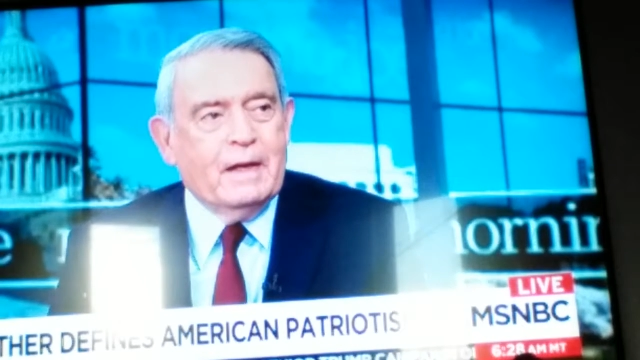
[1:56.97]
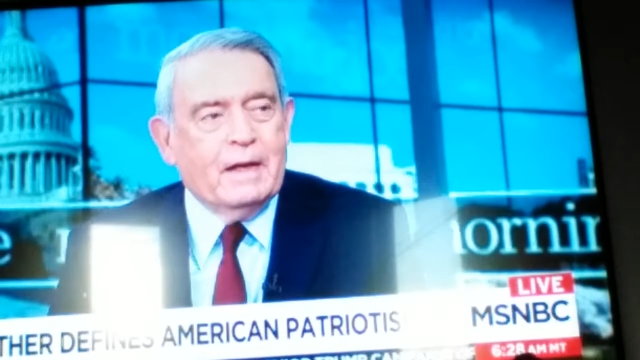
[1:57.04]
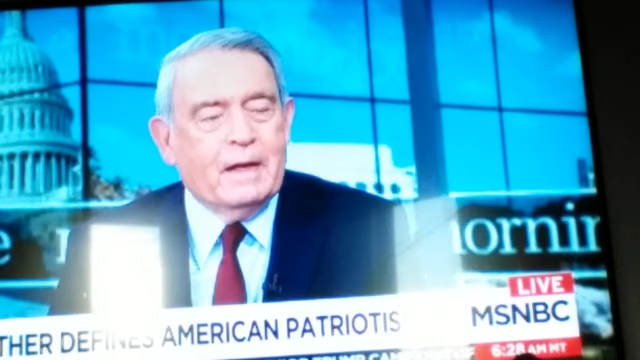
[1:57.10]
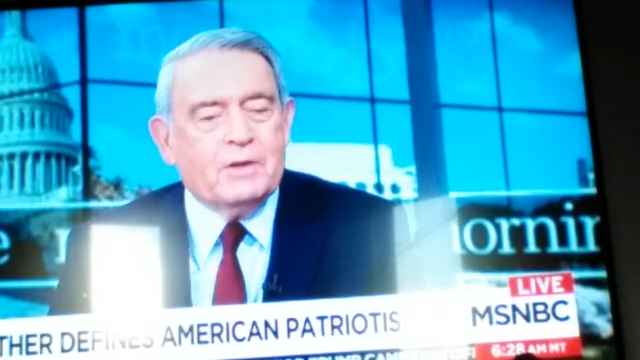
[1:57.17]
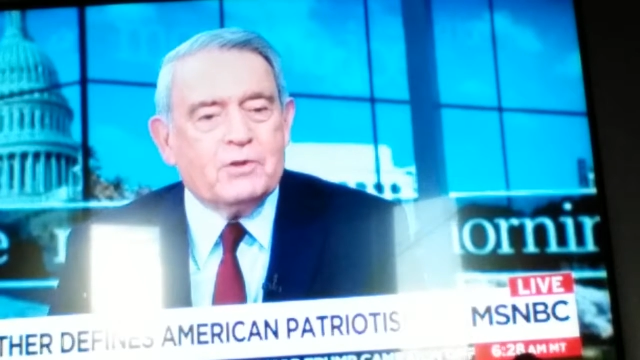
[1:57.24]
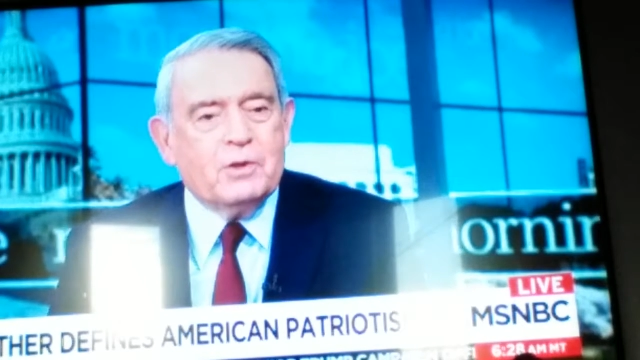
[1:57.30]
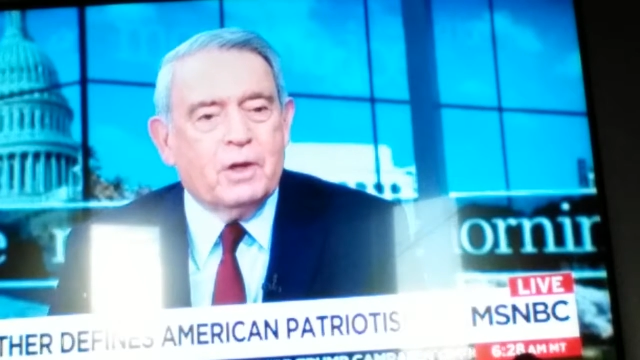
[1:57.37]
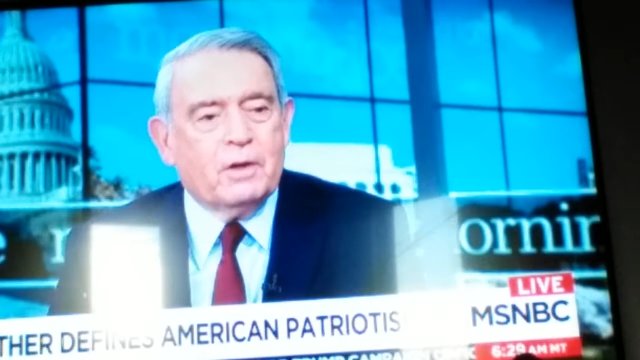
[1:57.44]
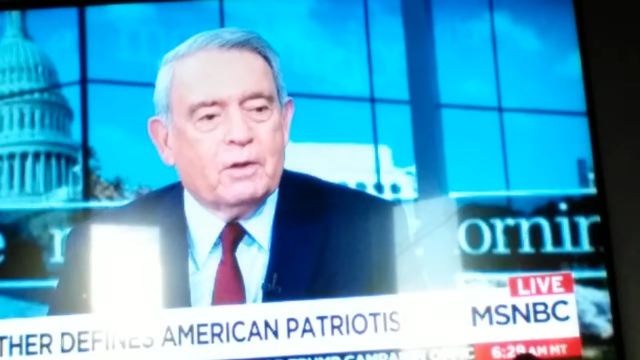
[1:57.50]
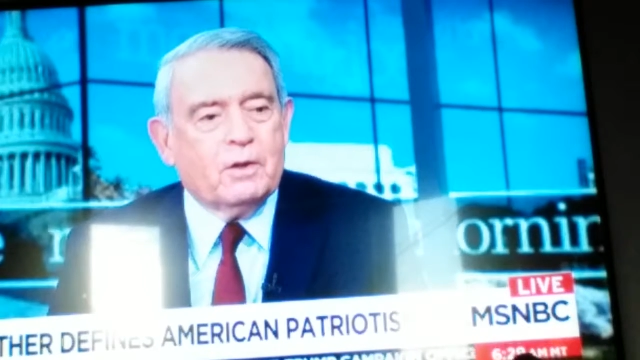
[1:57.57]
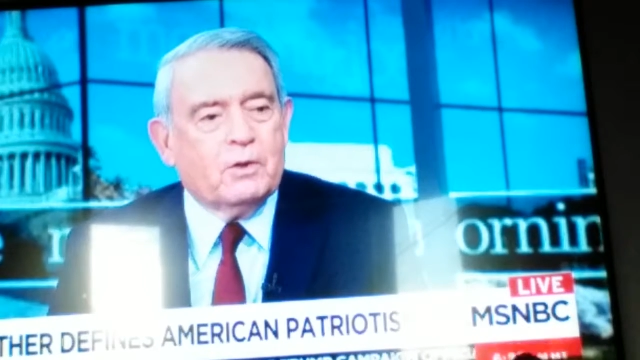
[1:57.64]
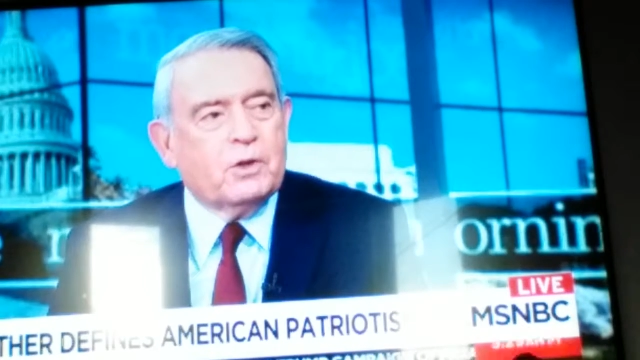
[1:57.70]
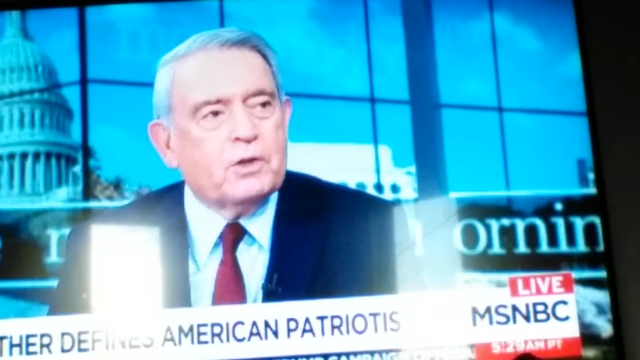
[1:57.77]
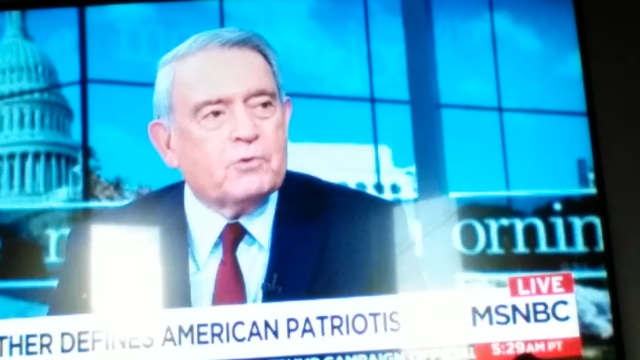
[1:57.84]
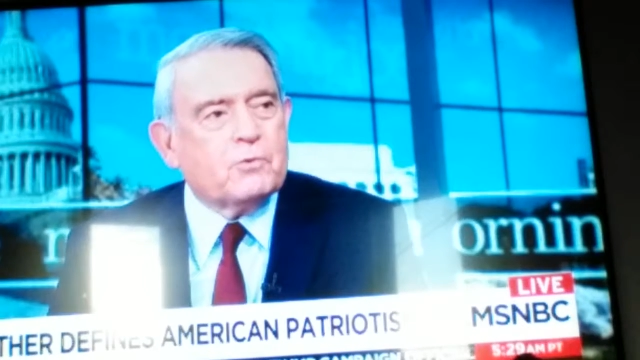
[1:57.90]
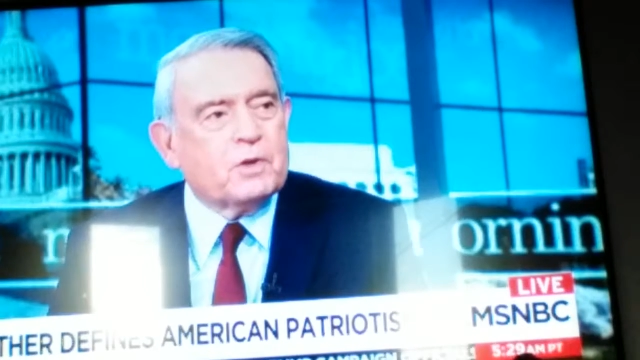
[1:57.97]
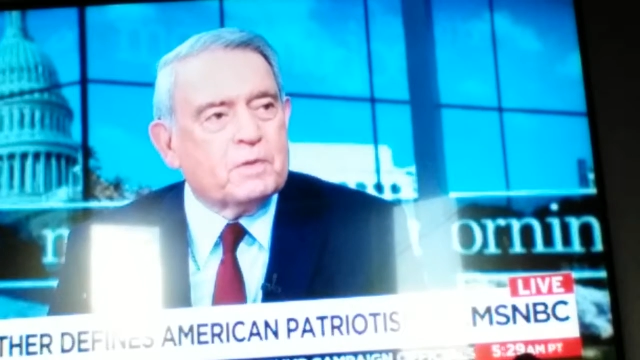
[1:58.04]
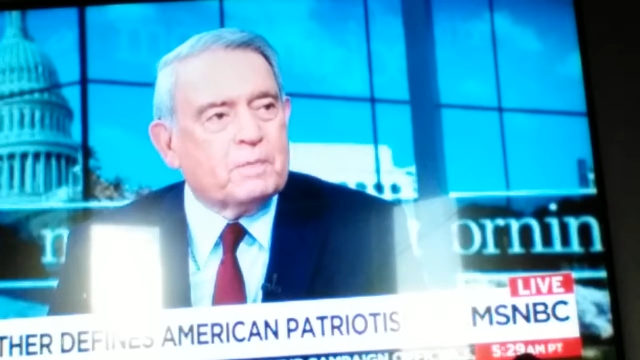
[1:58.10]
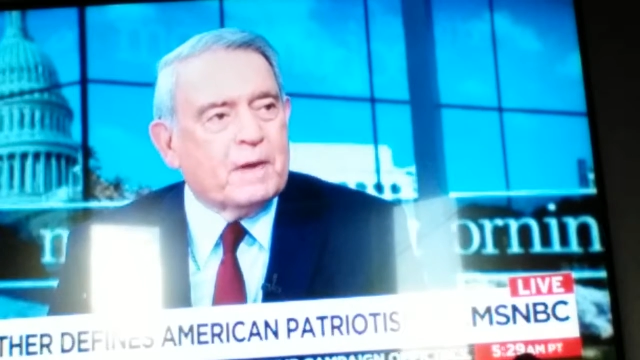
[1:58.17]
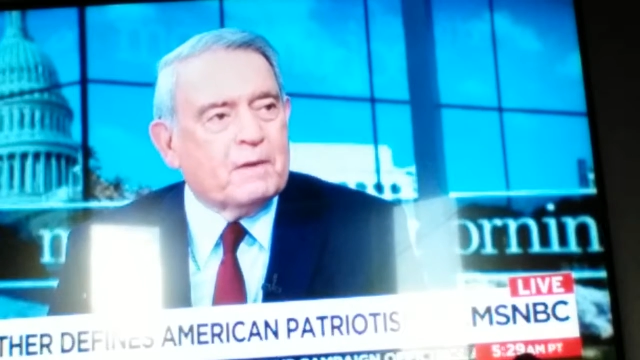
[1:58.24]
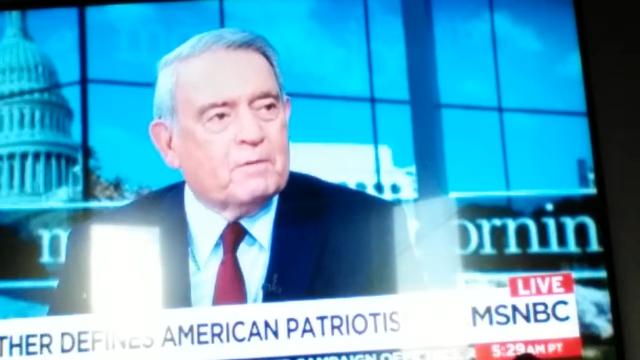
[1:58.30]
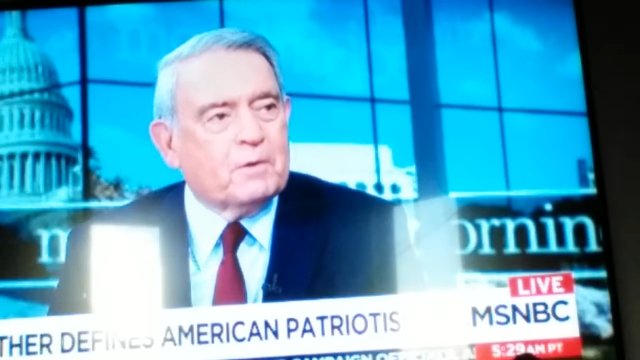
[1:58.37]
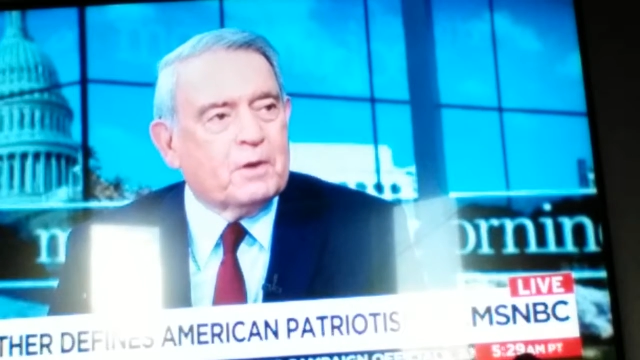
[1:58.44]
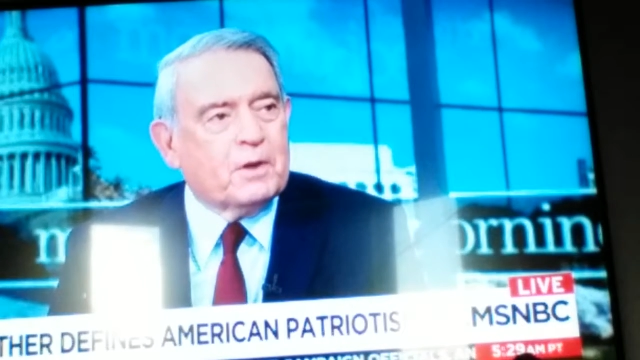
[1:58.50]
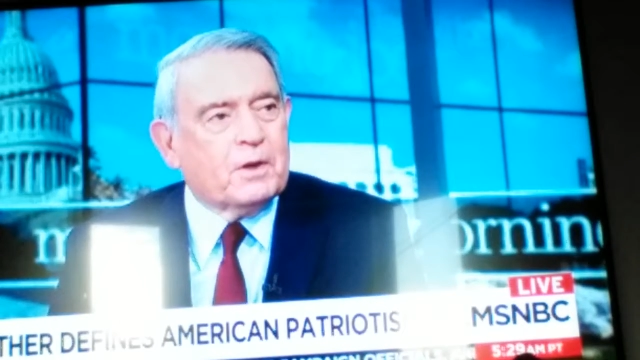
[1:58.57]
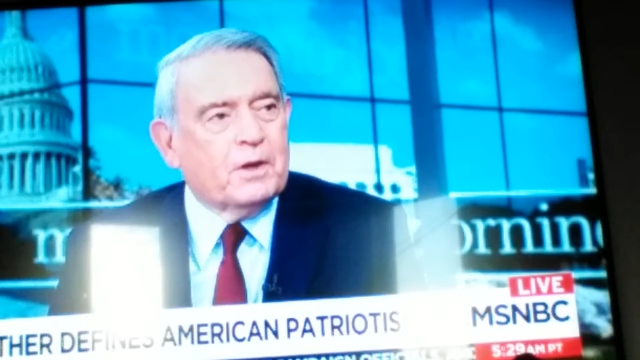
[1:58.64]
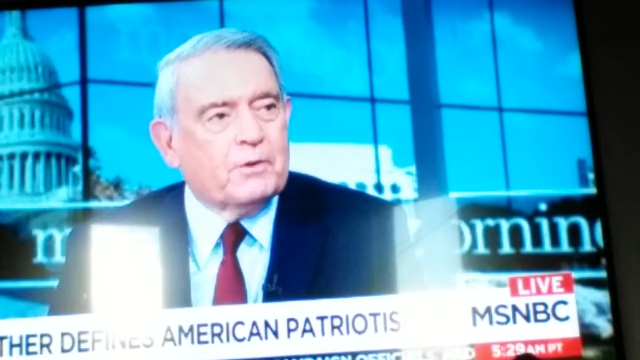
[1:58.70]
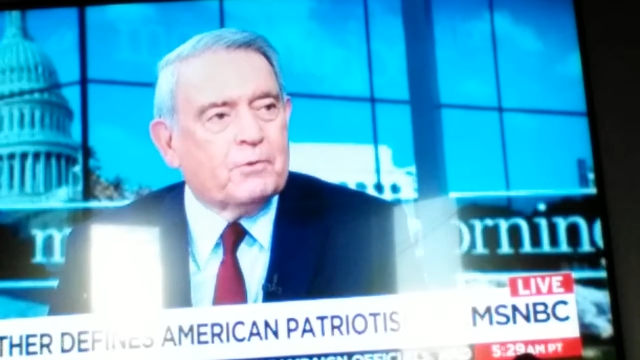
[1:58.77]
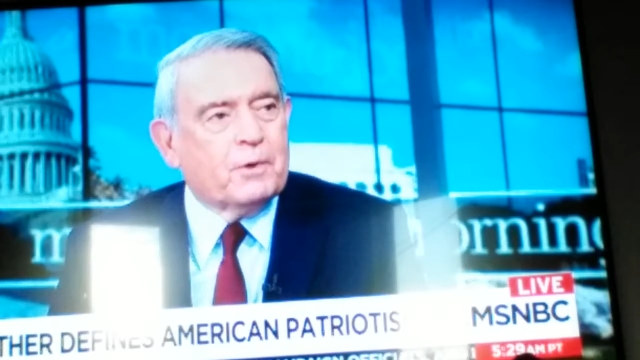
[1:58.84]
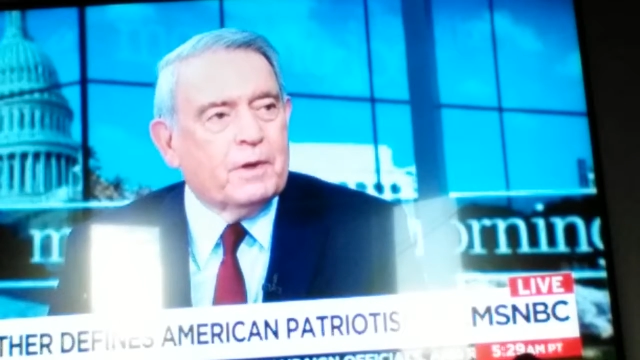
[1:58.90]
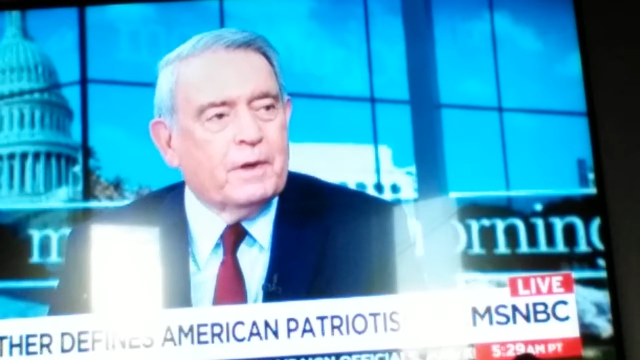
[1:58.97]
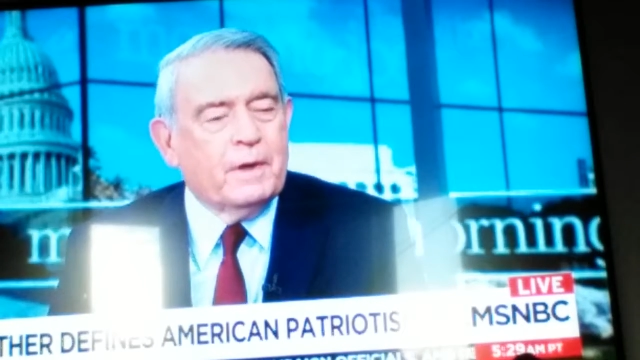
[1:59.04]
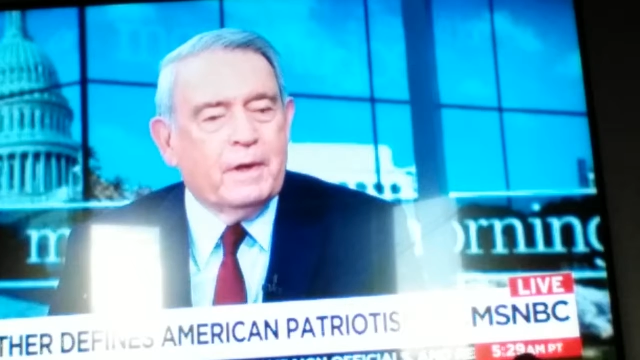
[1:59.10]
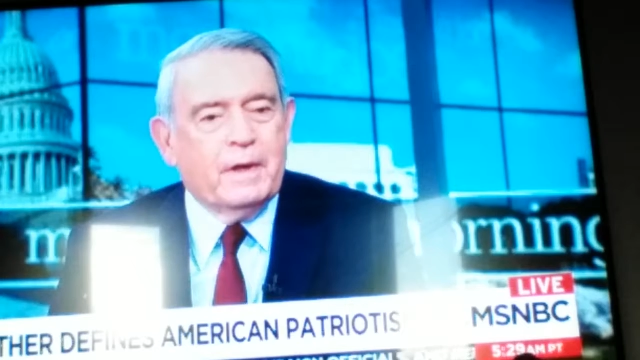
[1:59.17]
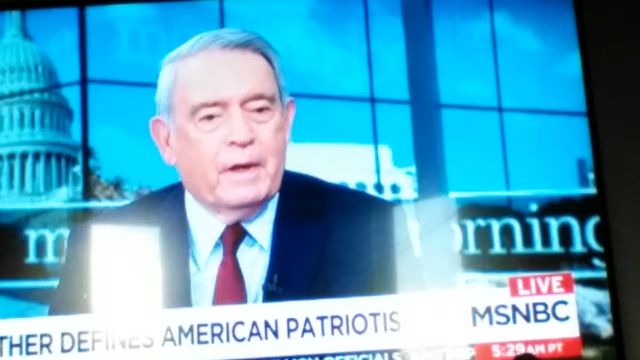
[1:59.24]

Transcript: it's not disrespect for the country.